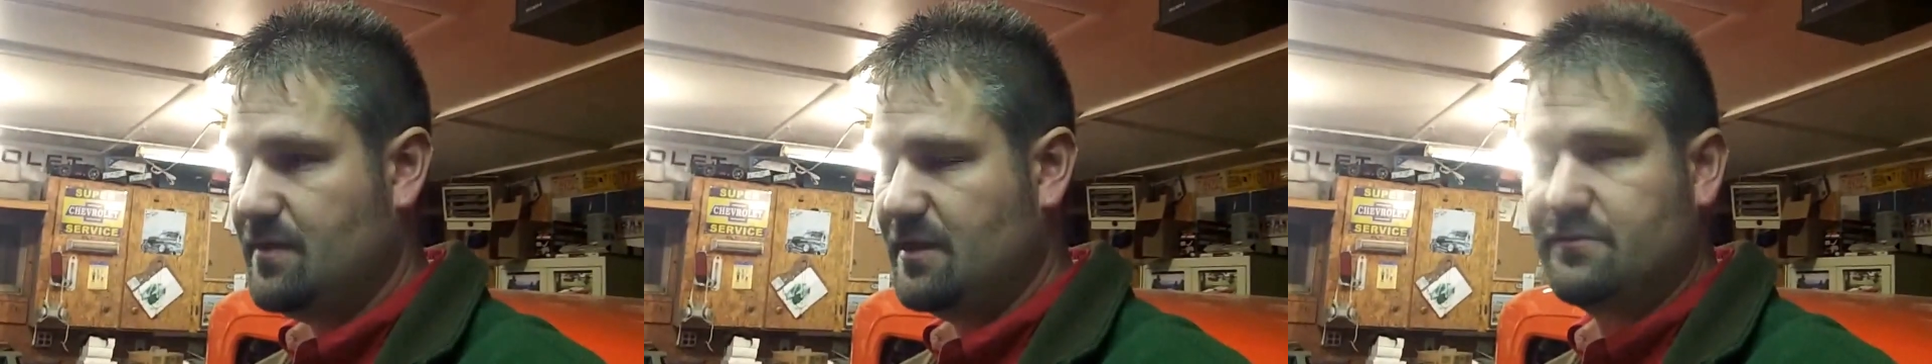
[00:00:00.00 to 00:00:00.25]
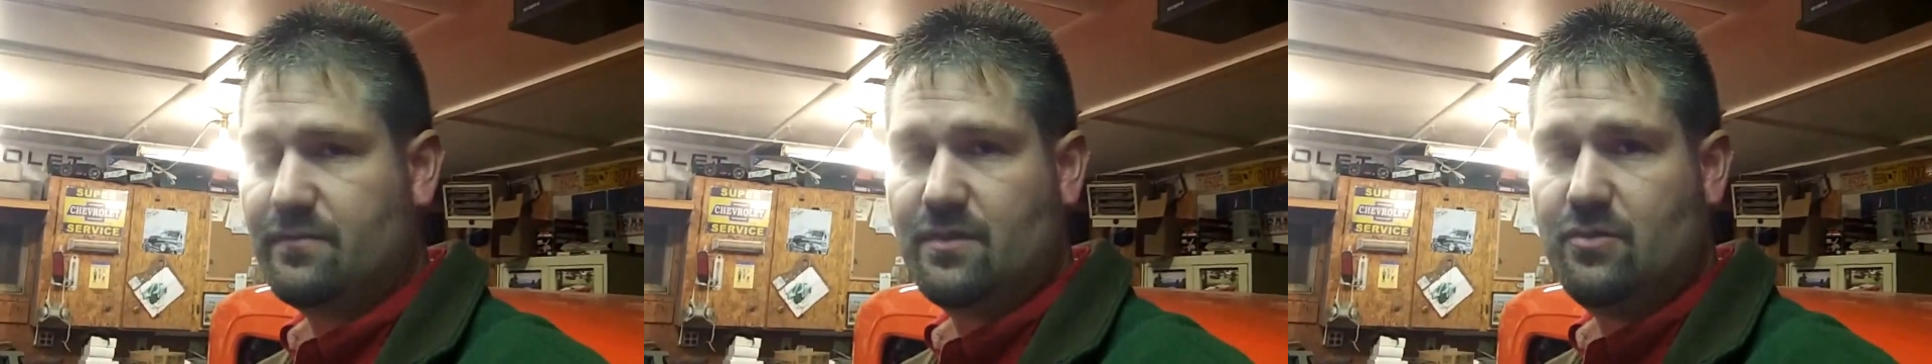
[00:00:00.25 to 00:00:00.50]

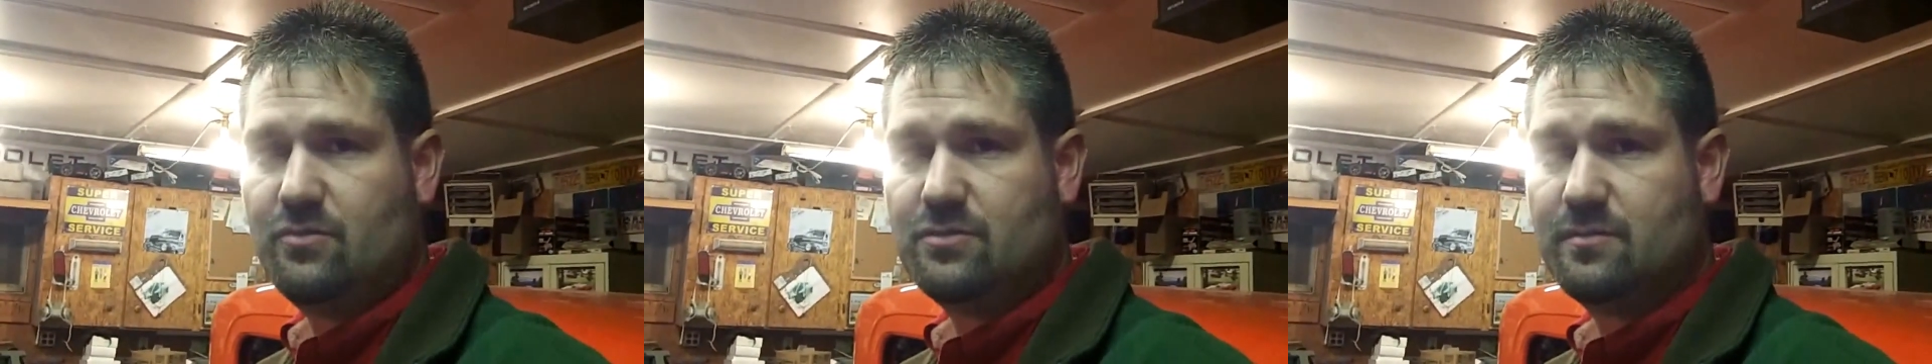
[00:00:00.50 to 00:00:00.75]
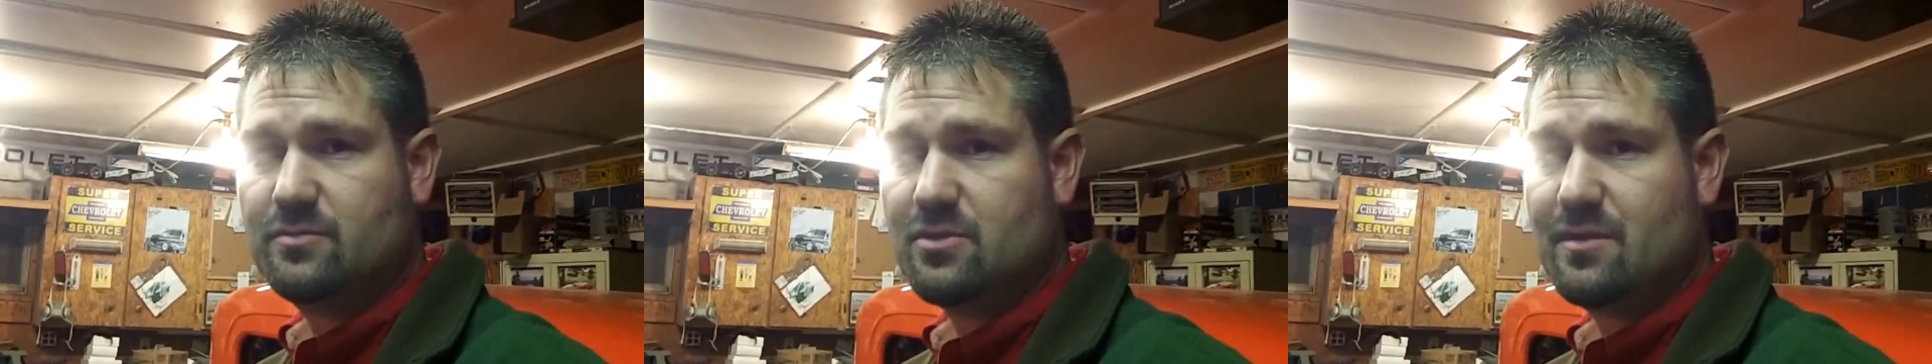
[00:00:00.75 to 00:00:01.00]
Thanks for the new
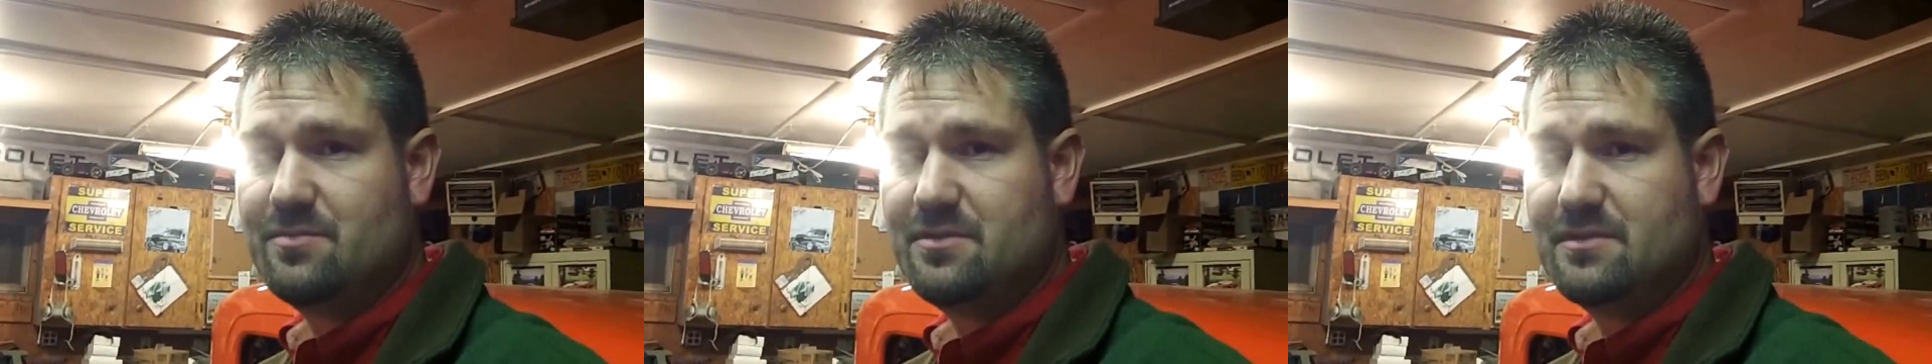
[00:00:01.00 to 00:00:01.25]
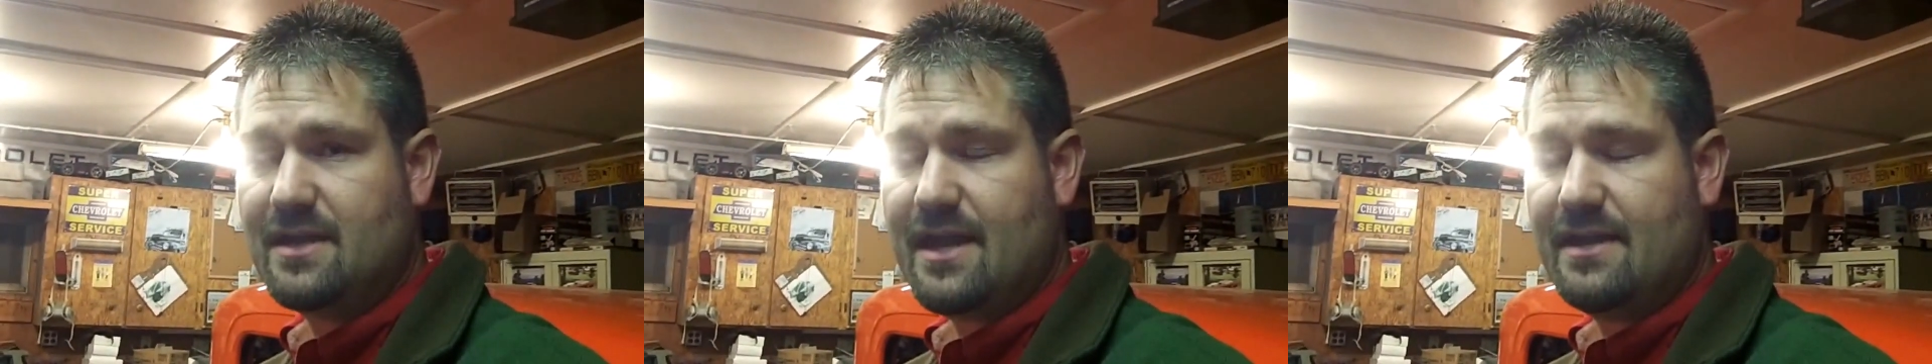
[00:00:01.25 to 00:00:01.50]

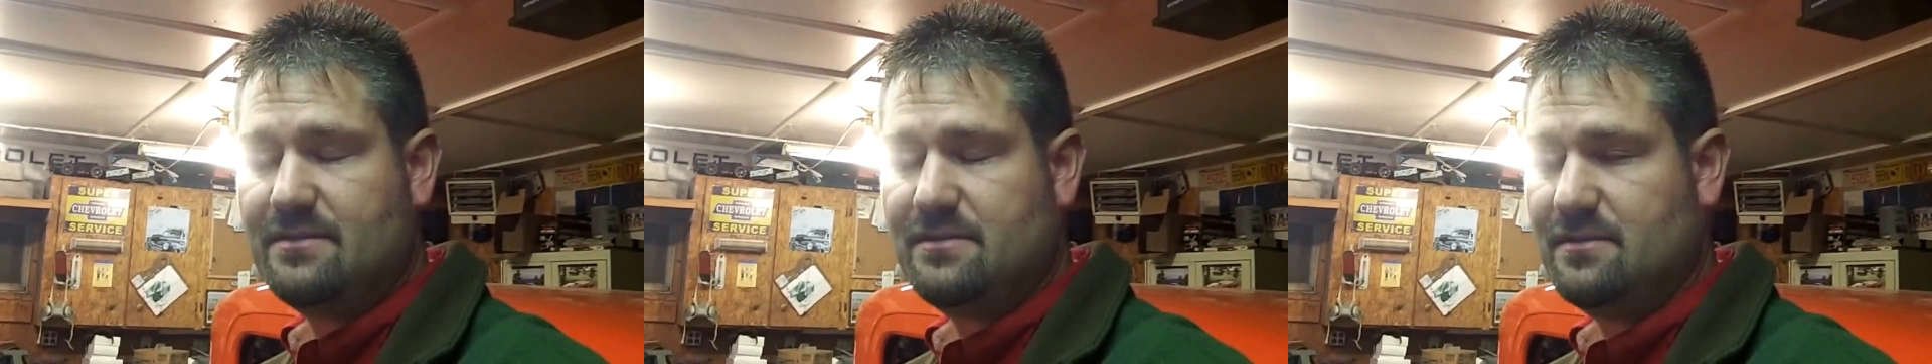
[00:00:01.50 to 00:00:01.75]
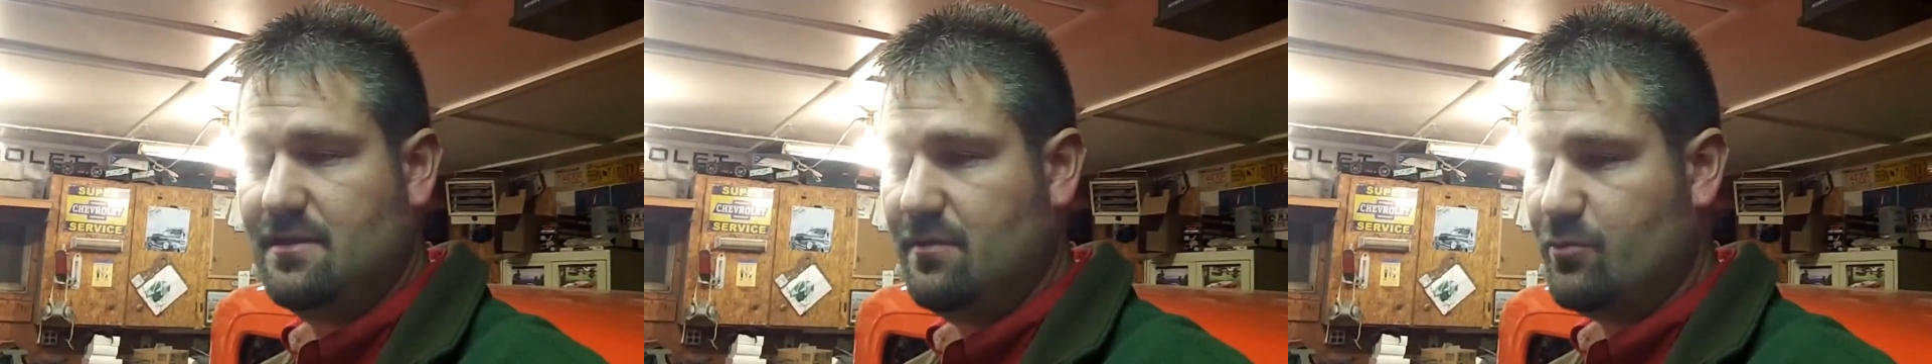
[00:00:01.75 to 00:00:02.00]
subscriptions,
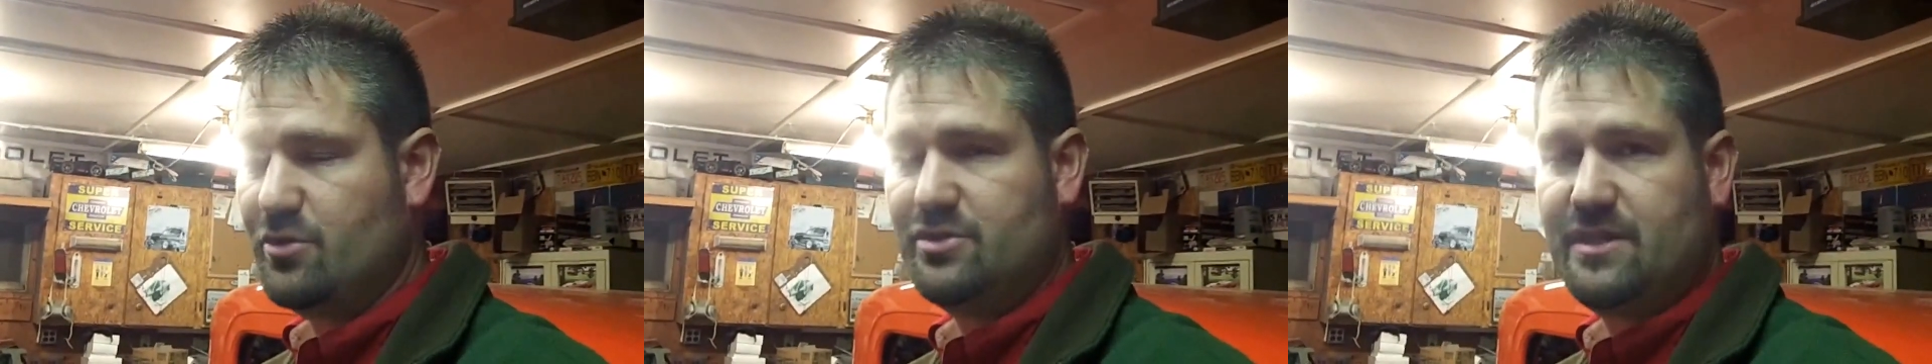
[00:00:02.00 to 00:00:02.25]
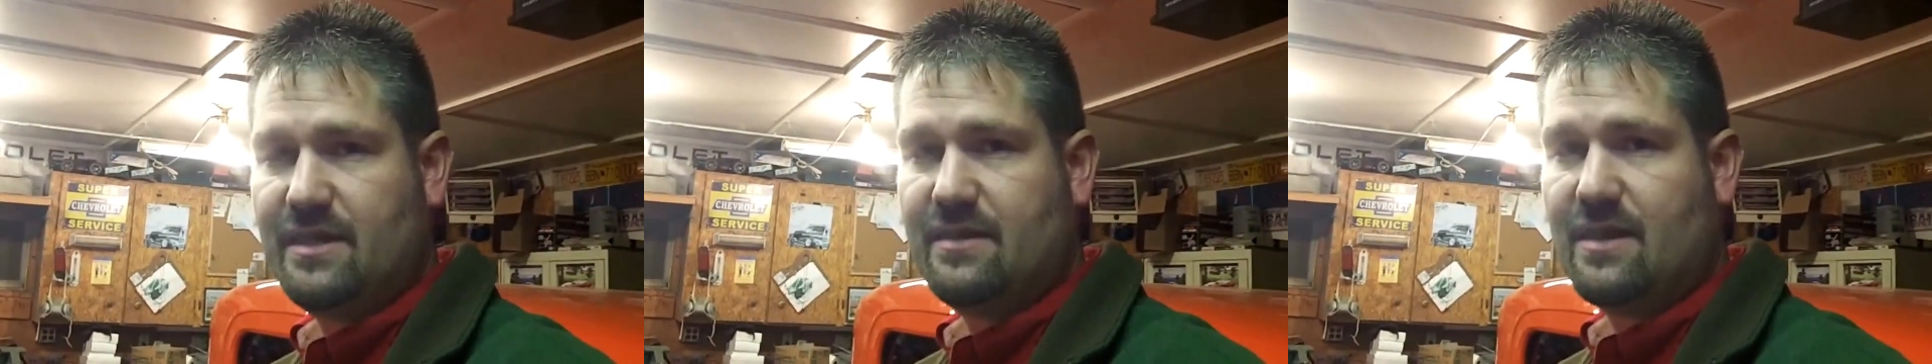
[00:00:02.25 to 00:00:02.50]
guys.
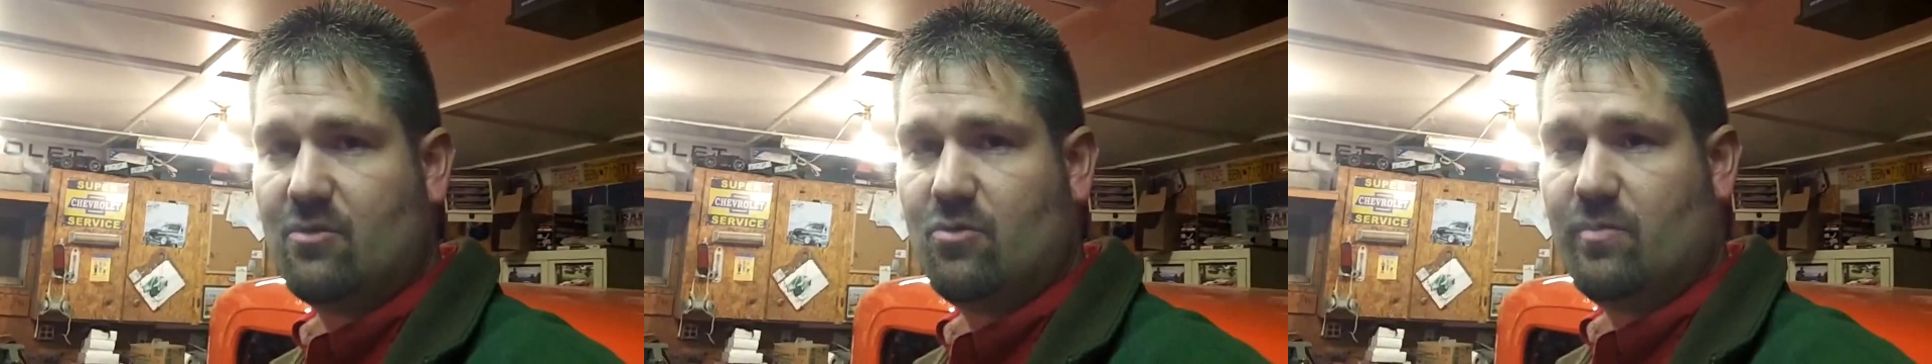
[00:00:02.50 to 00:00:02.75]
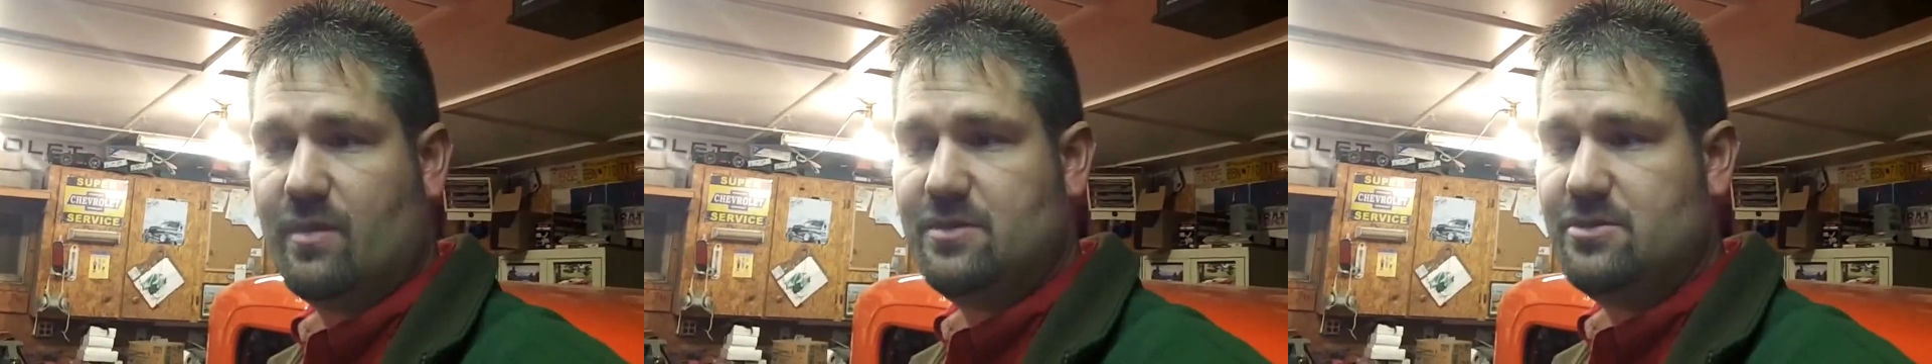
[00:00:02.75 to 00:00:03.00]
Appreciate that a
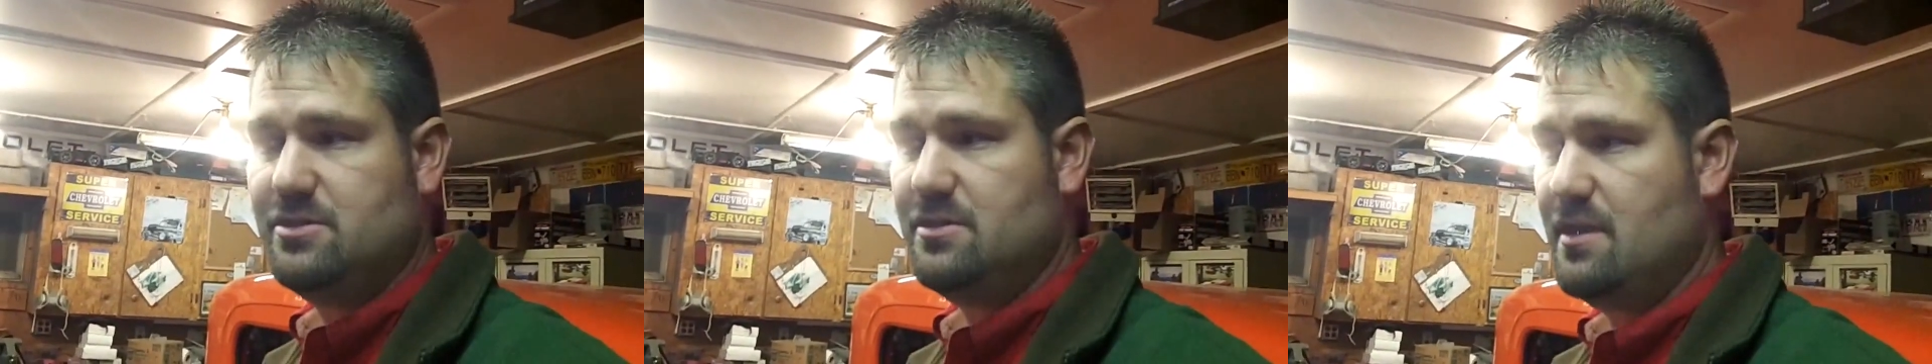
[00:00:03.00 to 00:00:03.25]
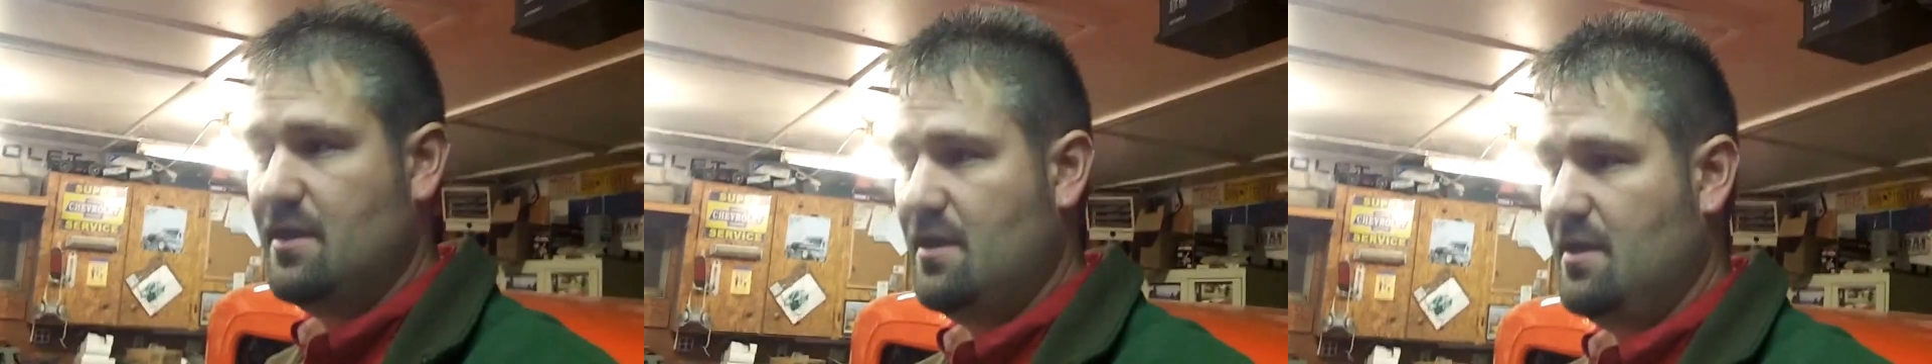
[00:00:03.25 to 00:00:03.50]
whole bunch.